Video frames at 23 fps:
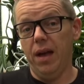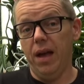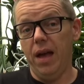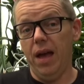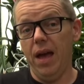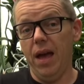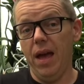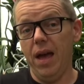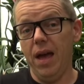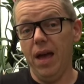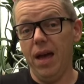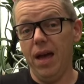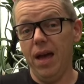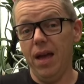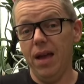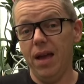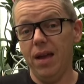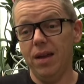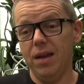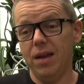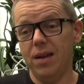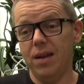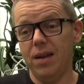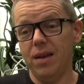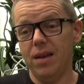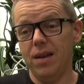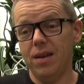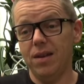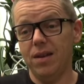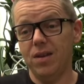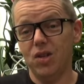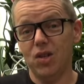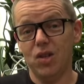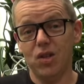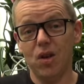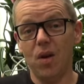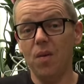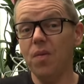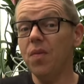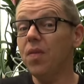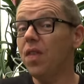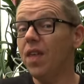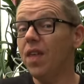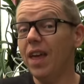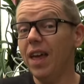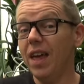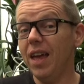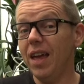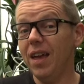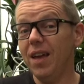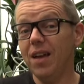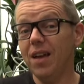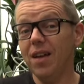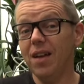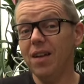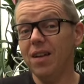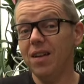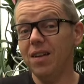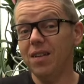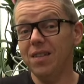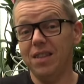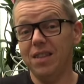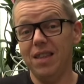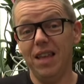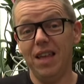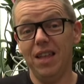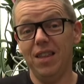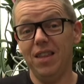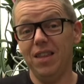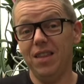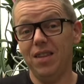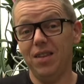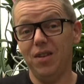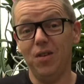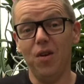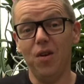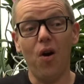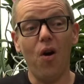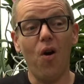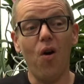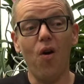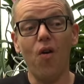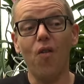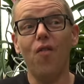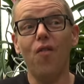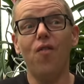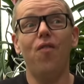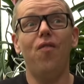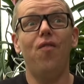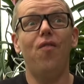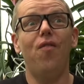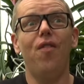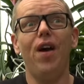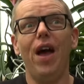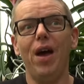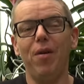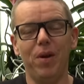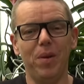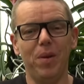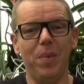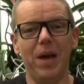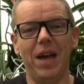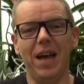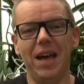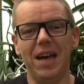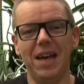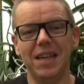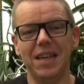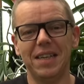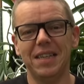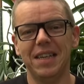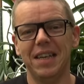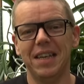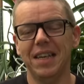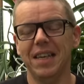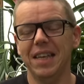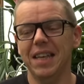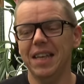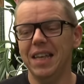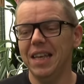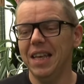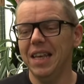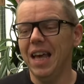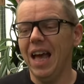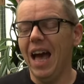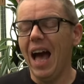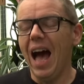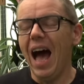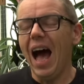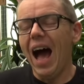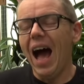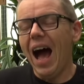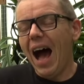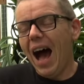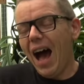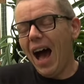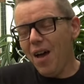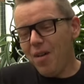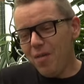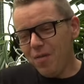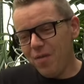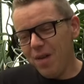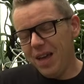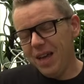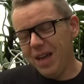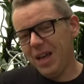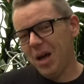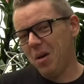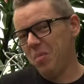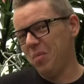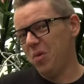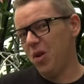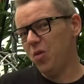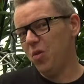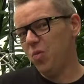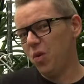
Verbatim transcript: And something did go very bad. I think, I'm not